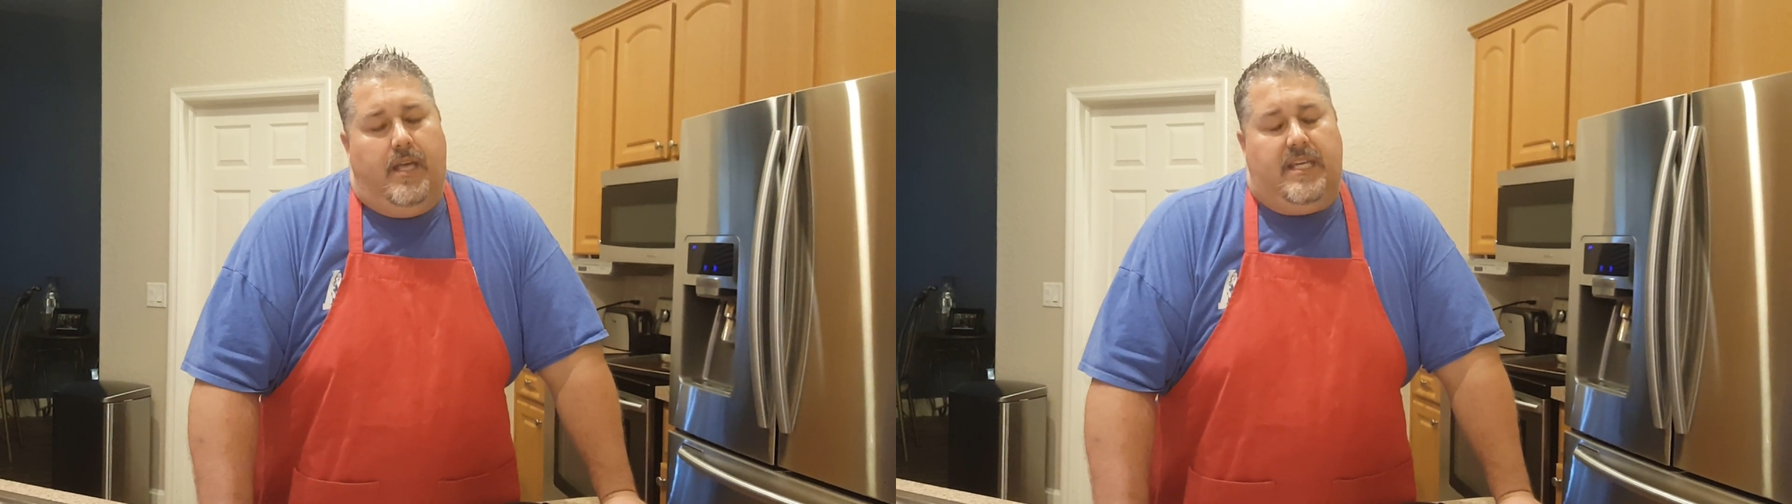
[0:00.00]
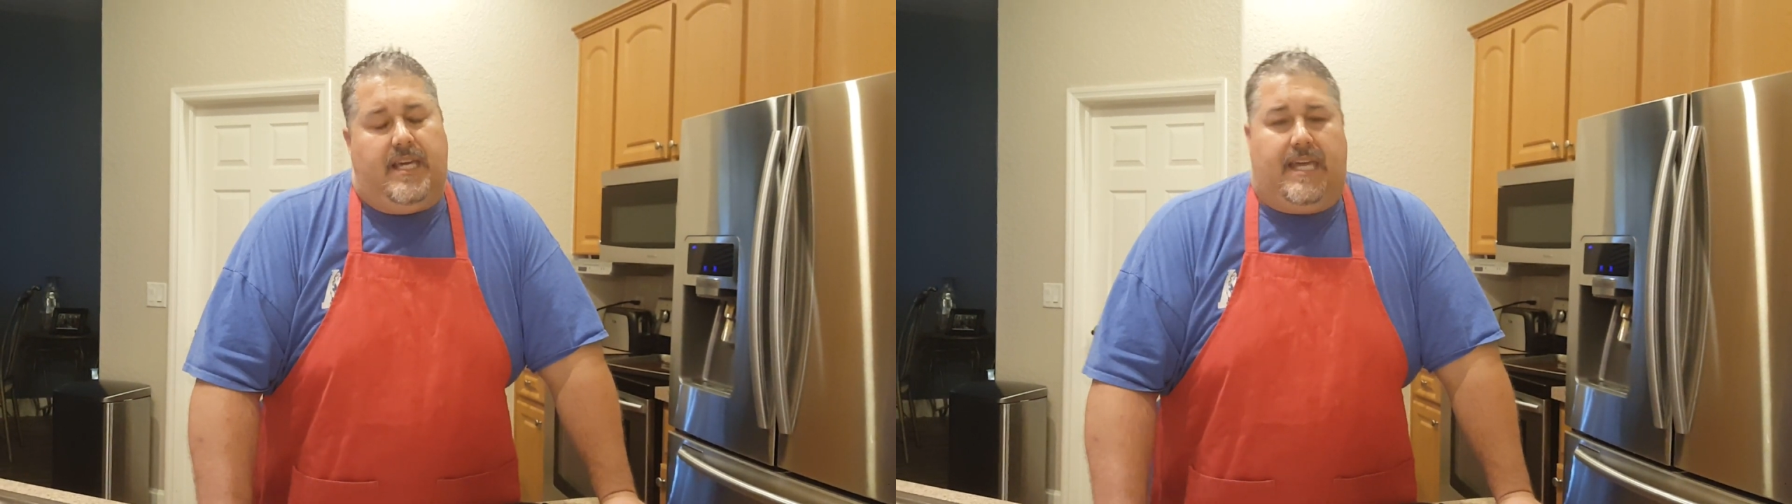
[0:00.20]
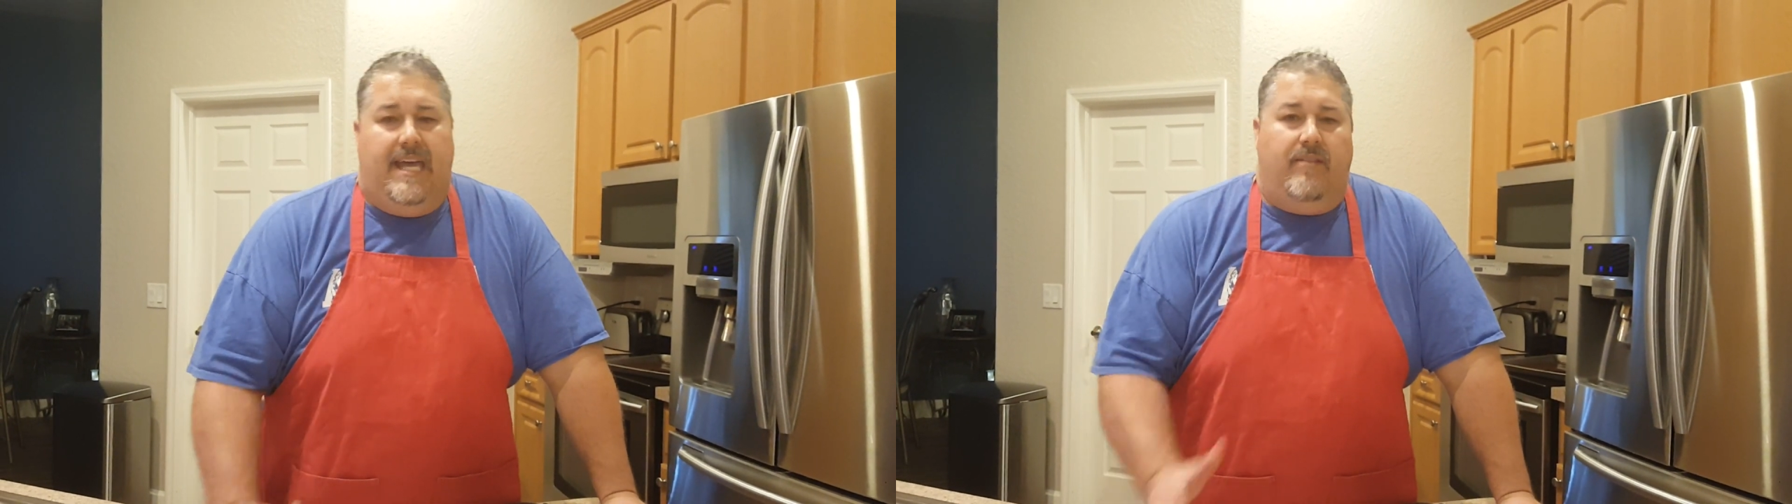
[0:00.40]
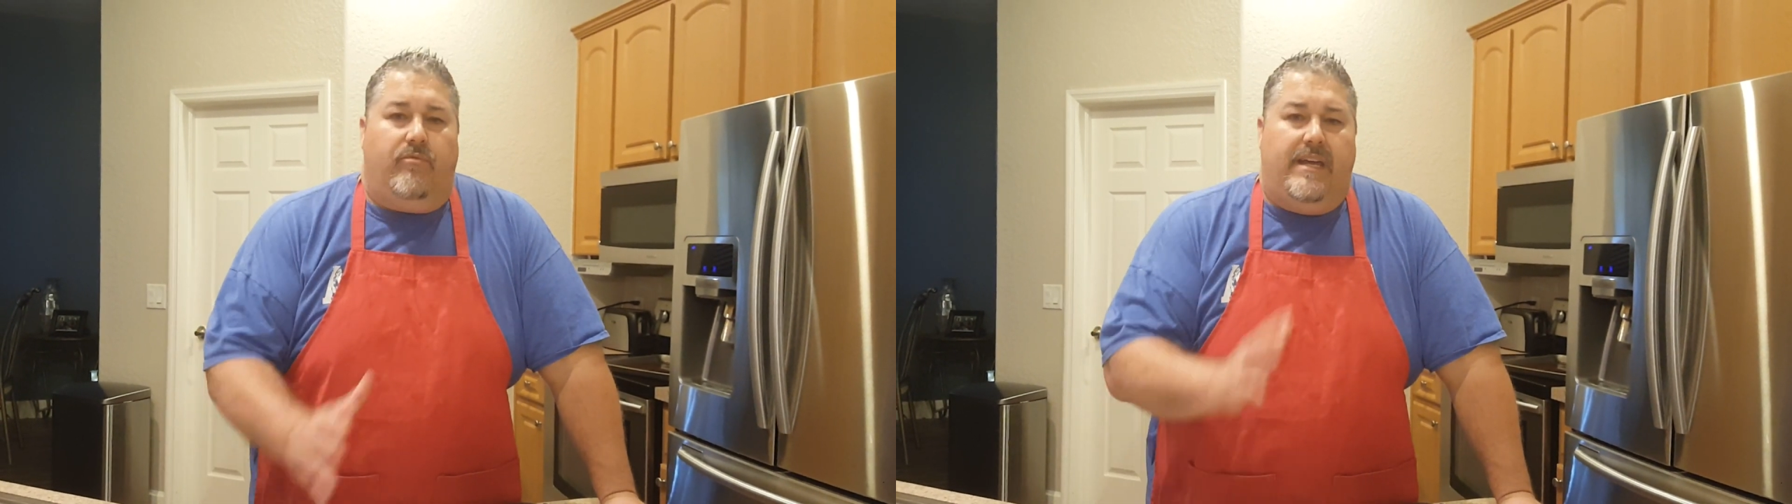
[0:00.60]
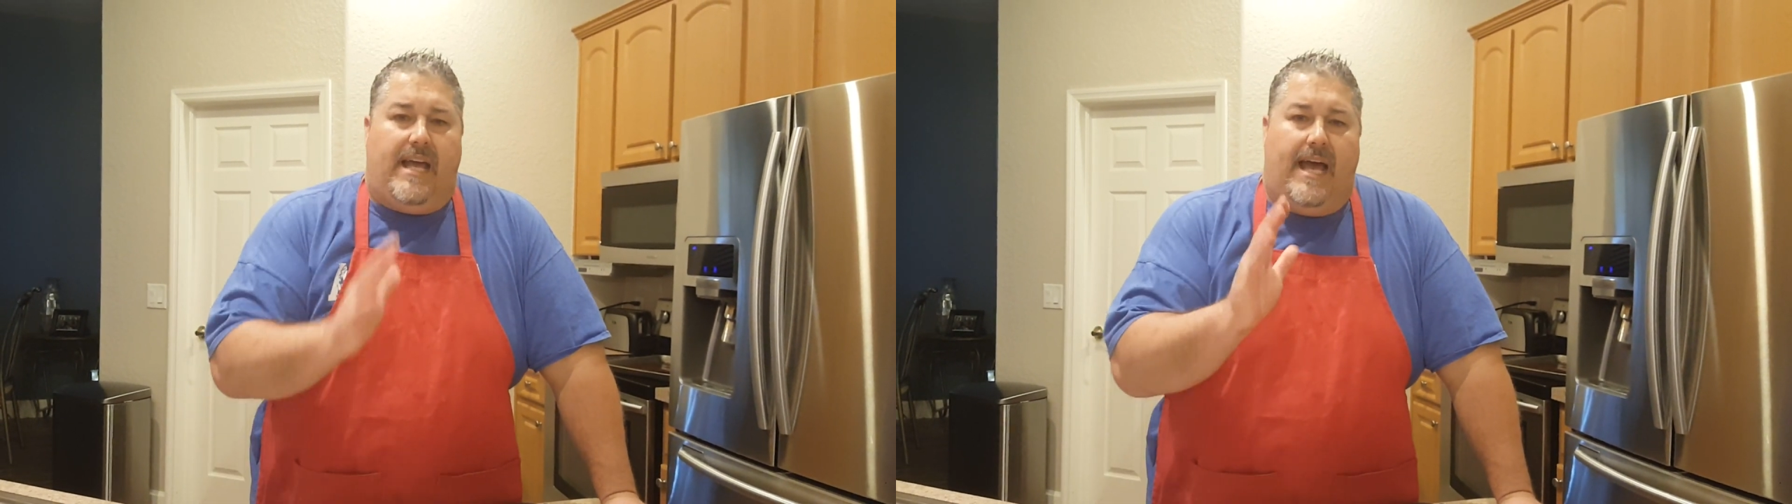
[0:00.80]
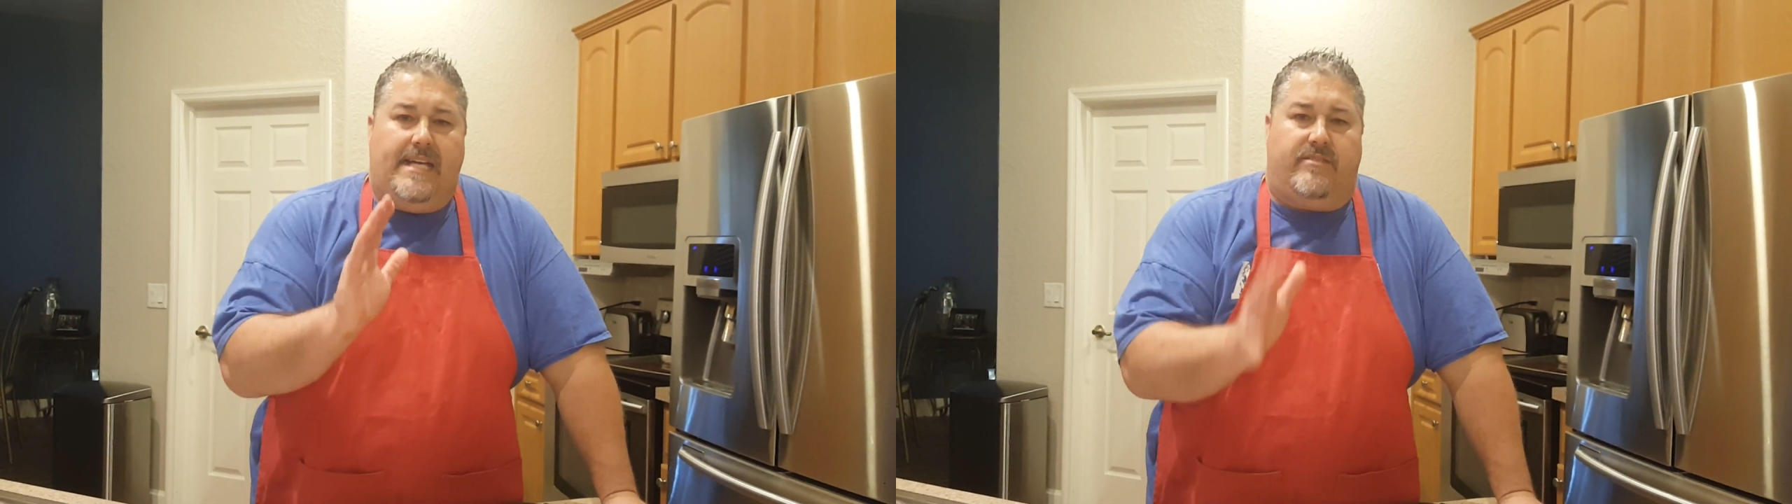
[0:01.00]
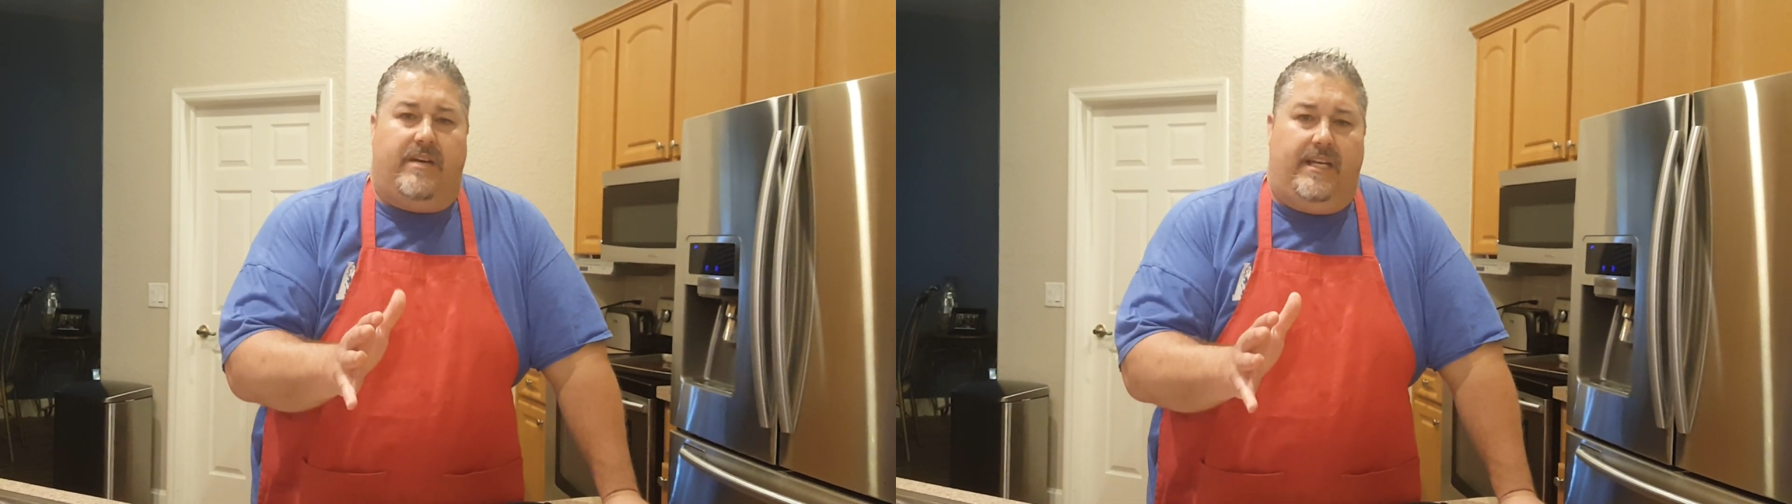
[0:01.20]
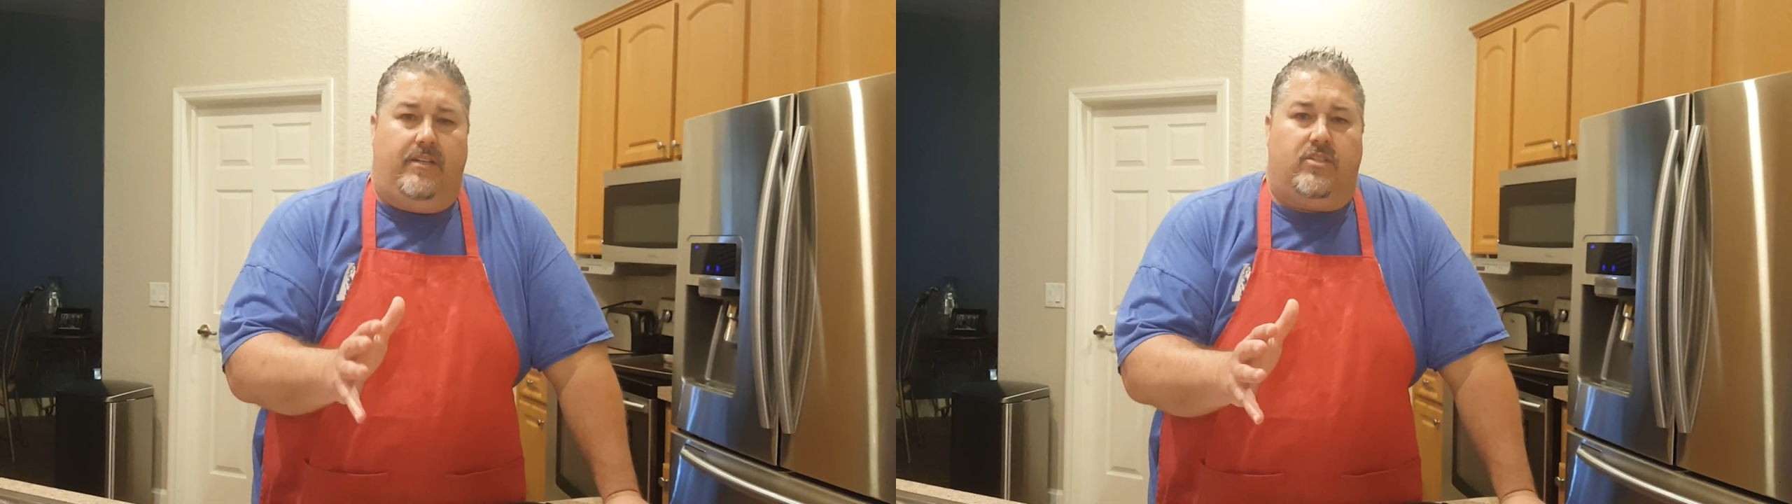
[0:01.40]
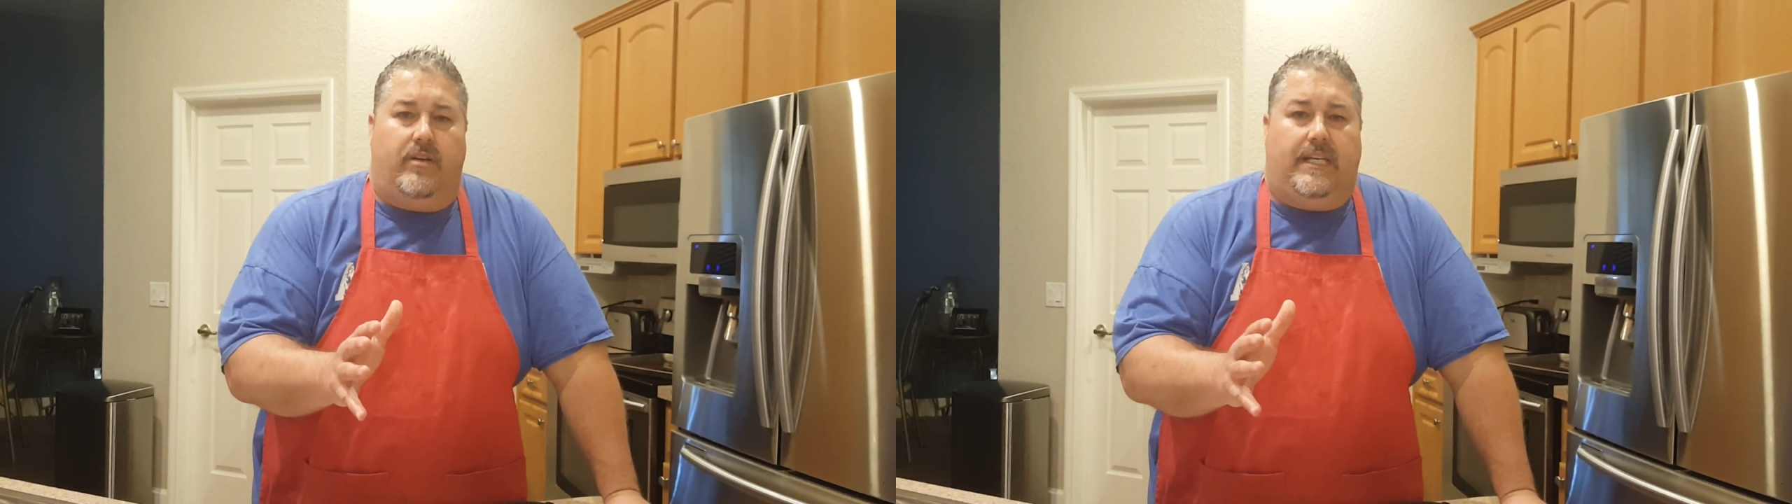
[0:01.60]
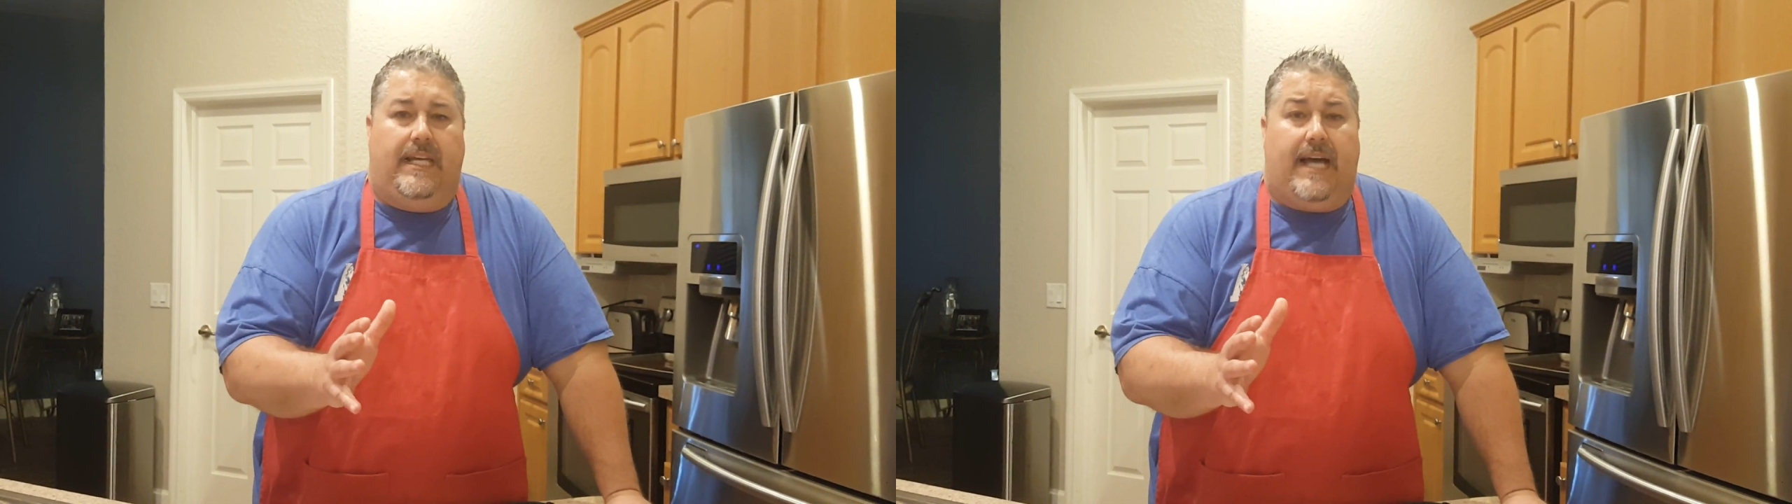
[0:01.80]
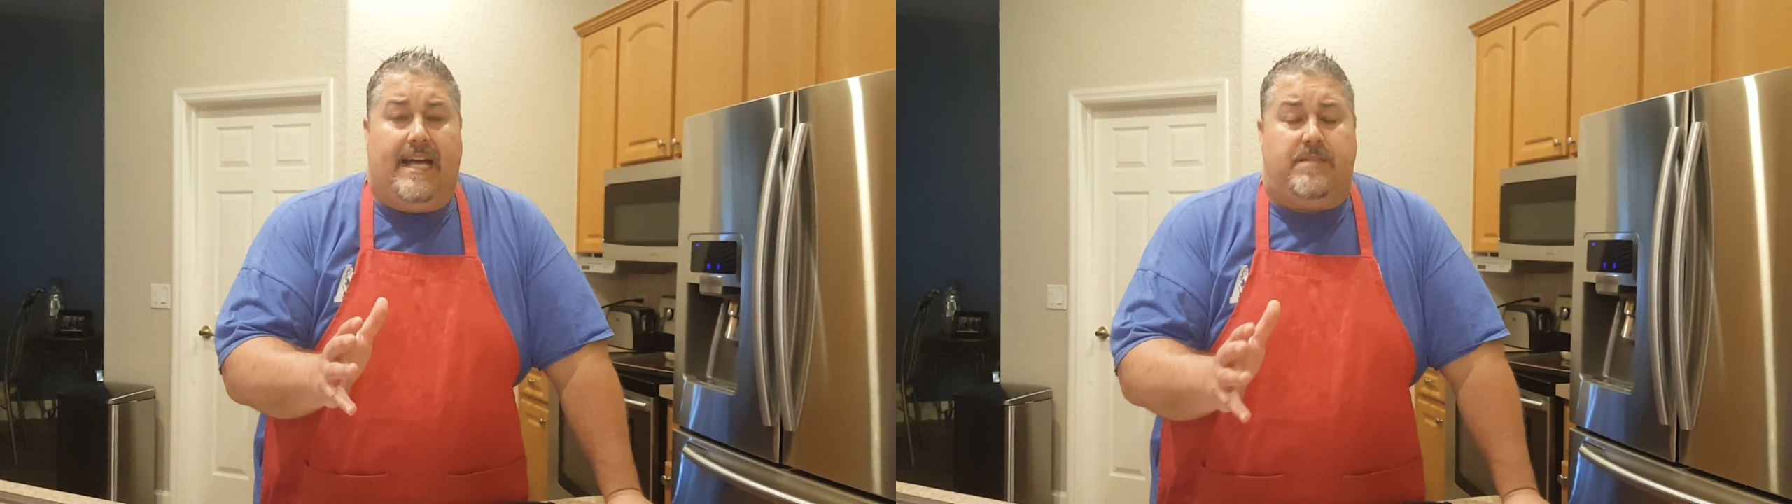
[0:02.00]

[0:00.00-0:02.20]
You can't rehydrate jerky, guys,